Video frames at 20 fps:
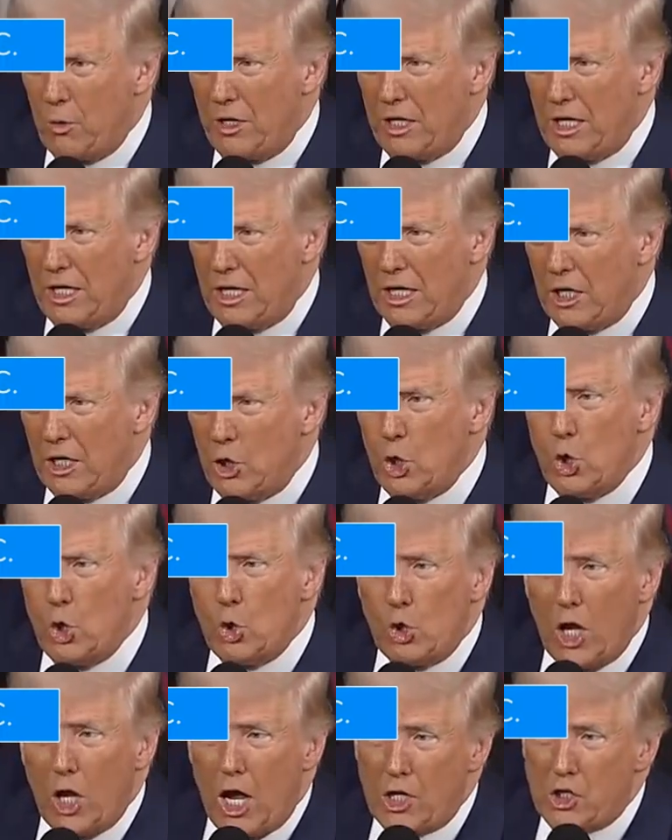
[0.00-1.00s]
we needed
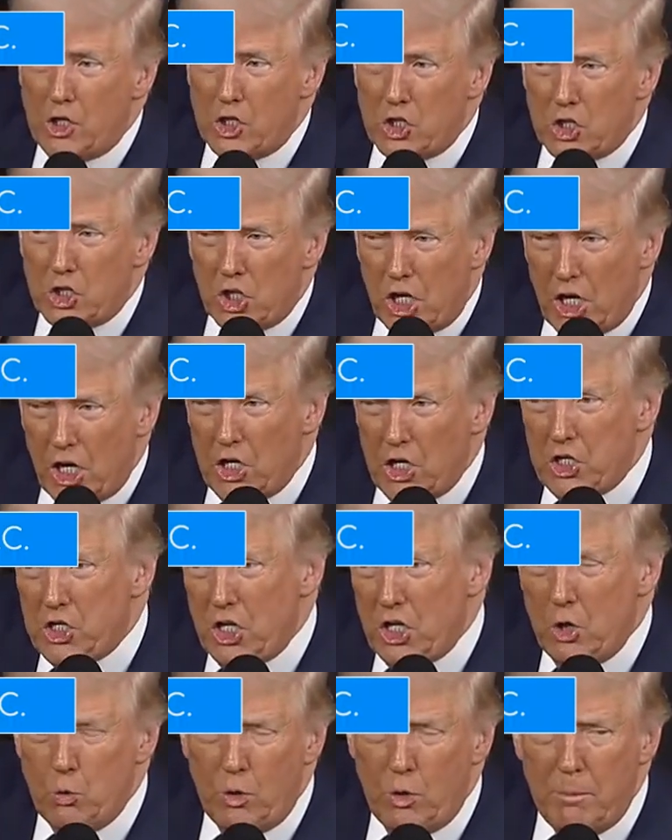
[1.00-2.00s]
new
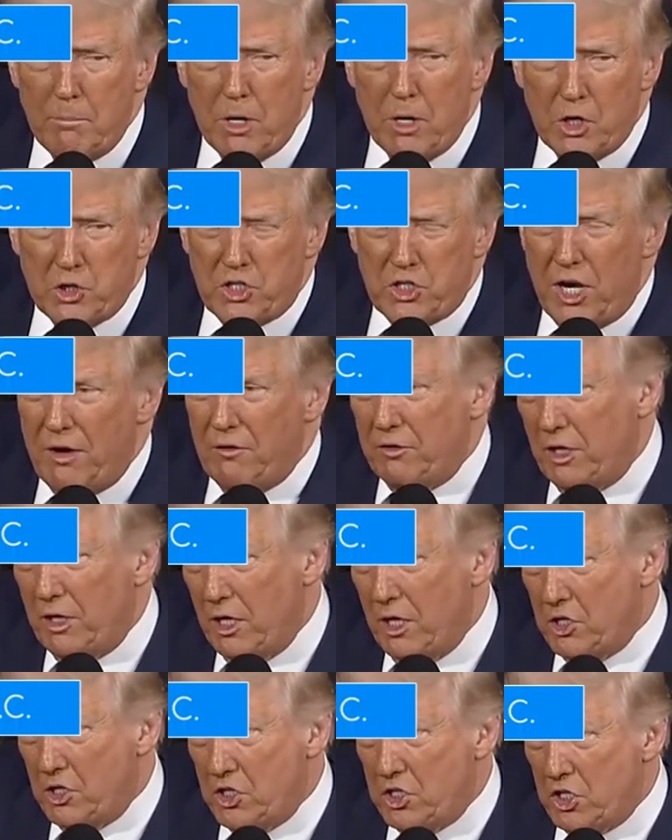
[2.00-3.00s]
legislation, we must have
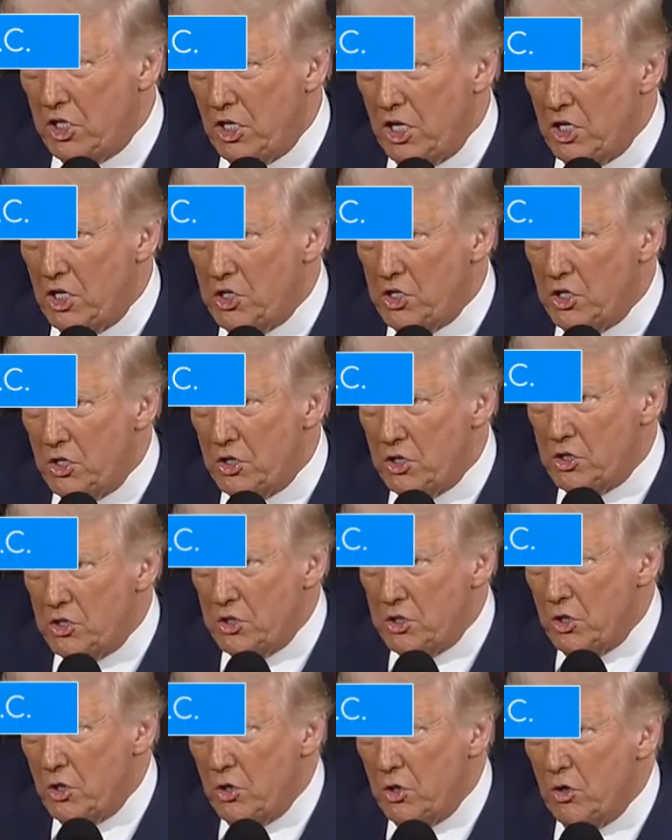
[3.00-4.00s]
legislation to
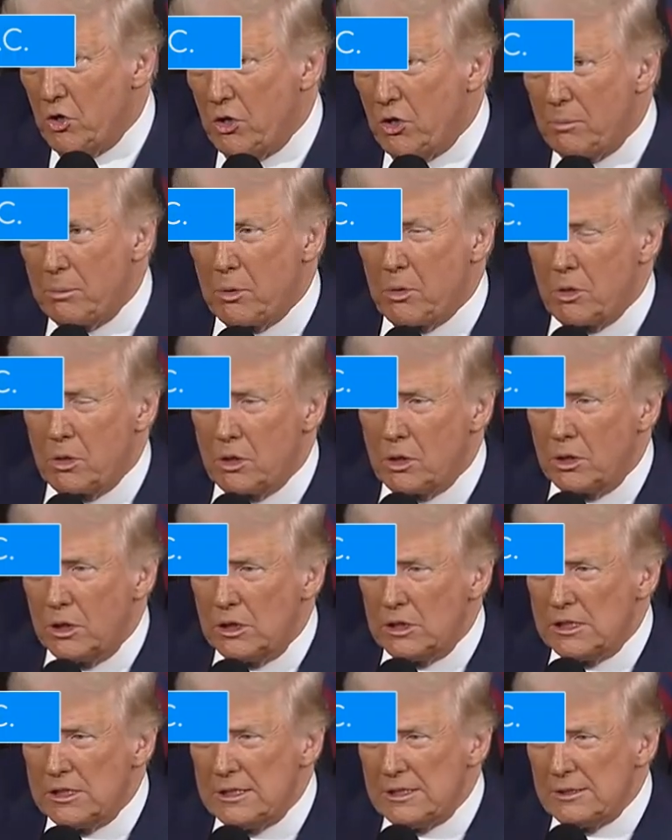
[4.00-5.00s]
secure the border.
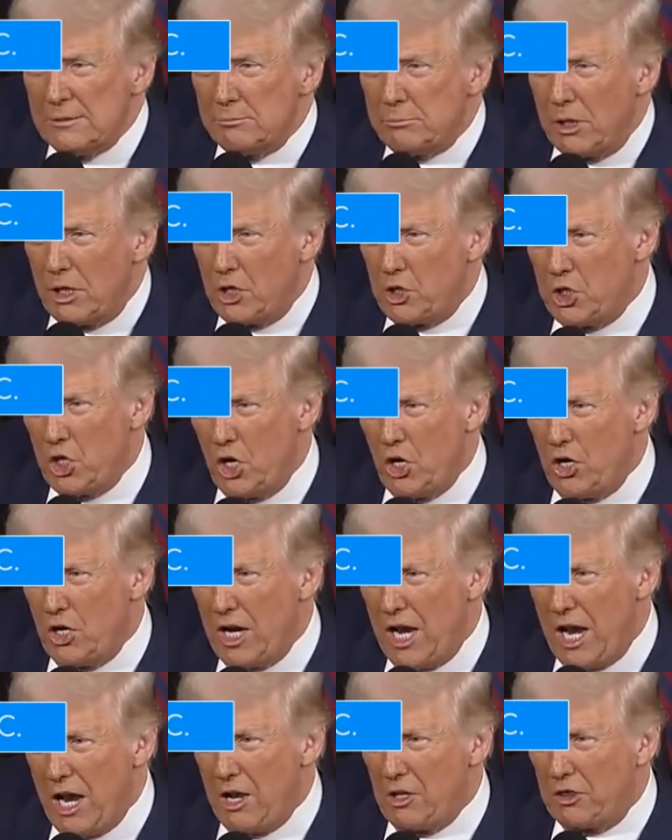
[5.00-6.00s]
But it turned
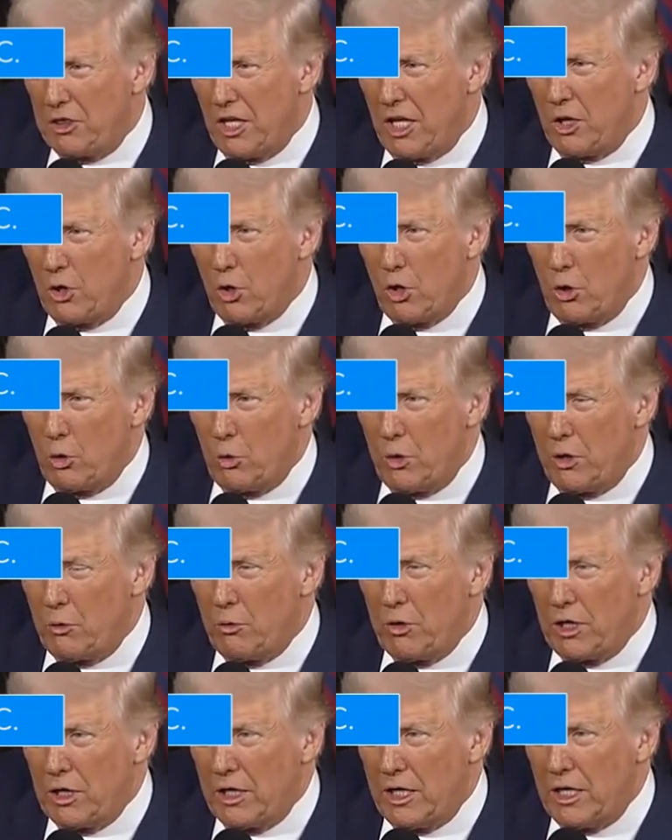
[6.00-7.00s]
out that all we
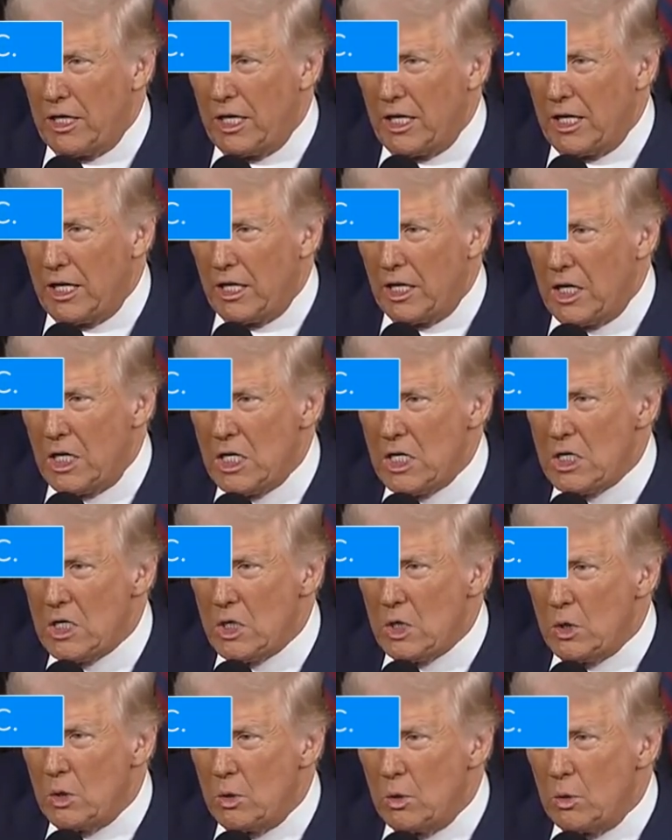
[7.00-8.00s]
really needed
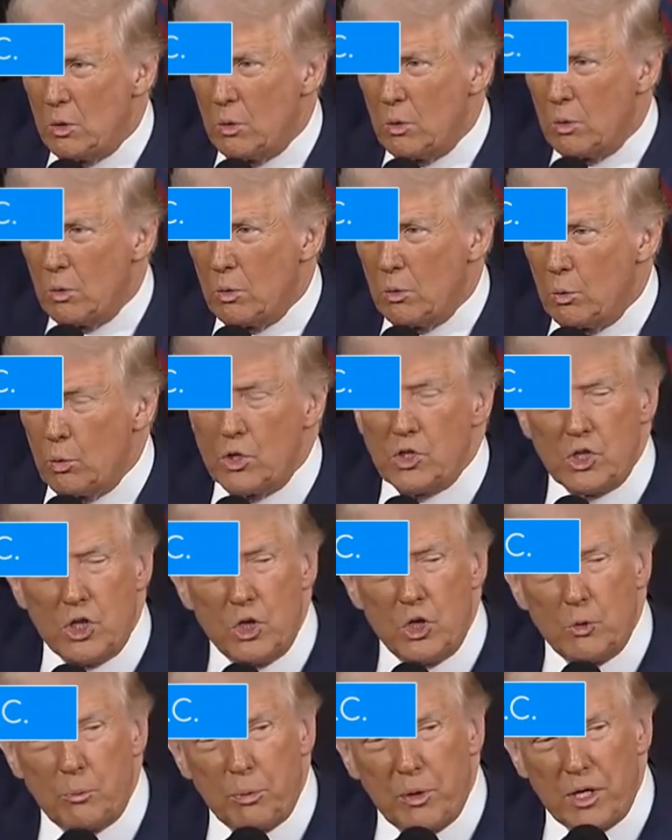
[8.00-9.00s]
was a
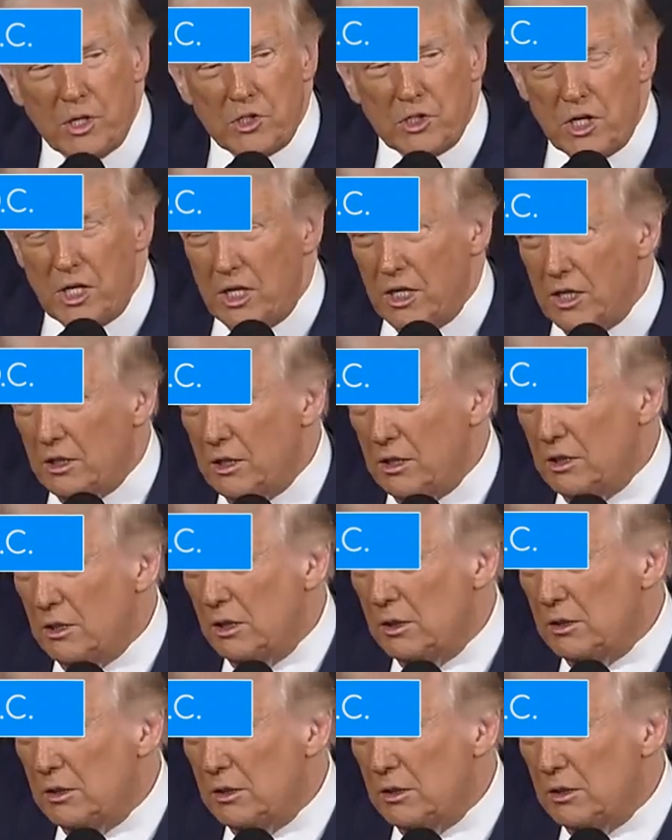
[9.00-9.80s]
new president.